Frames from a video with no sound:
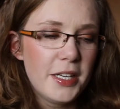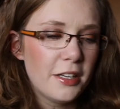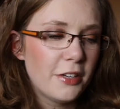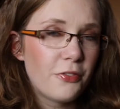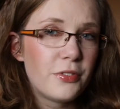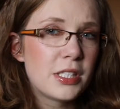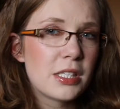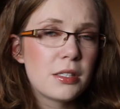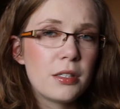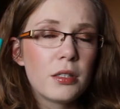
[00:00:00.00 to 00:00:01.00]
if this is
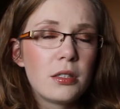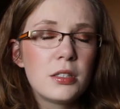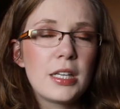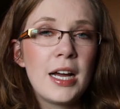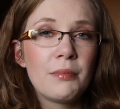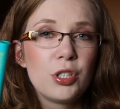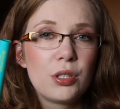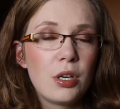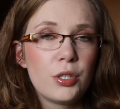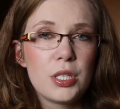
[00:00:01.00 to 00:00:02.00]
still good, I'm just going to